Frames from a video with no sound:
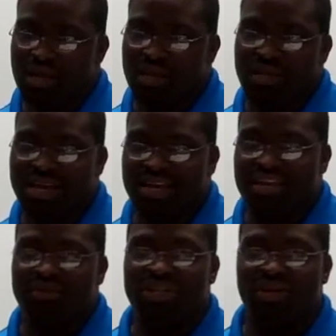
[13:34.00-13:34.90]
And that
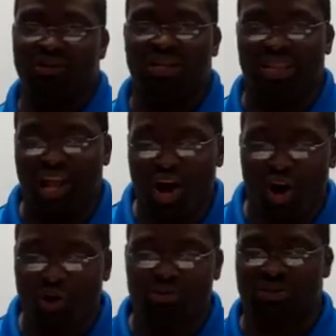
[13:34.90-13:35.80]
even though the
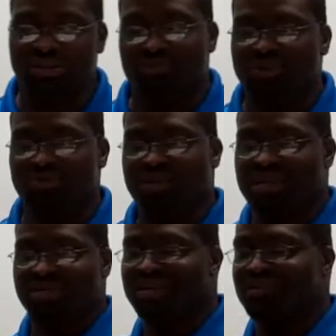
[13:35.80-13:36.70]
law, some people
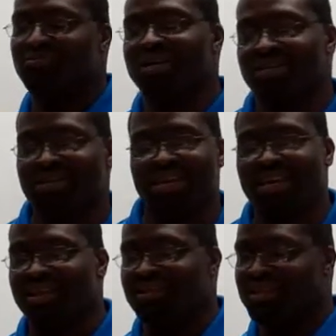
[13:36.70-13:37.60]
can say, well, it,
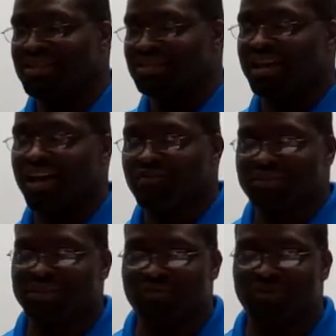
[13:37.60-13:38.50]
it does have
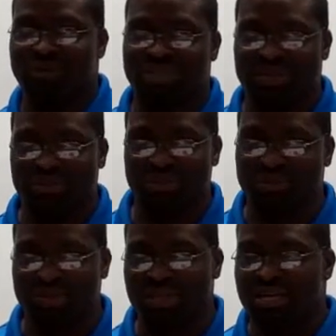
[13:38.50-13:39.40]
several steps
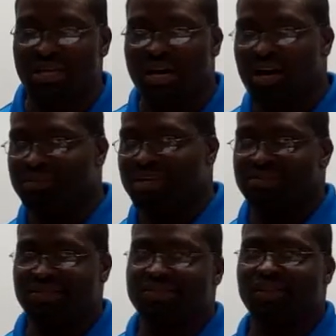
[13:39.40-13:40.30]
to it. Um,
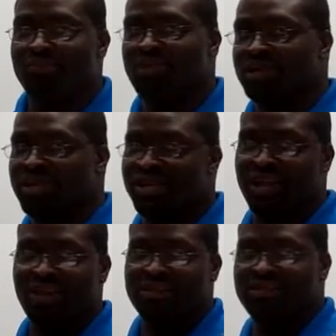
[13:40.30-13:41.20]
there's the ceremonial
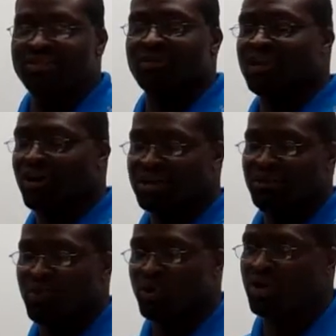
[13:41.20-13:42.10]
law, the civil law, and the
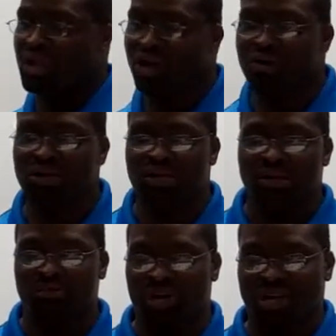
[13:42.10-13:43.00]
moral law.
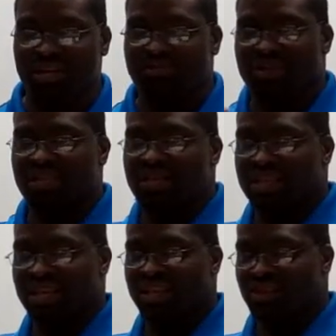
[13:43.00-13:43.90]
But even
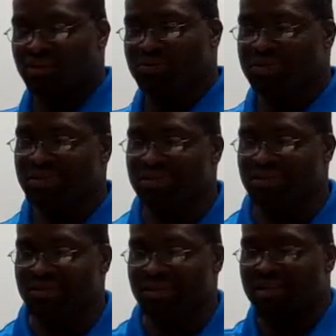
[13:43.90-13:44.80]
looking at those
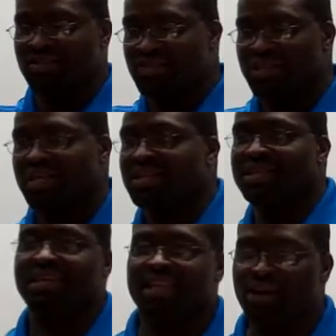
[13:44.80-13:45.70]
things, there's
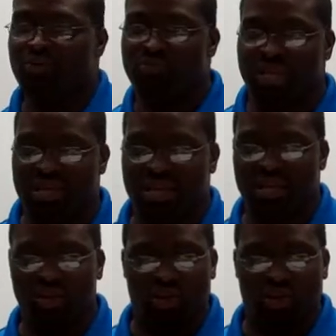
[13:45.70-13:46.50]
nothing in there we can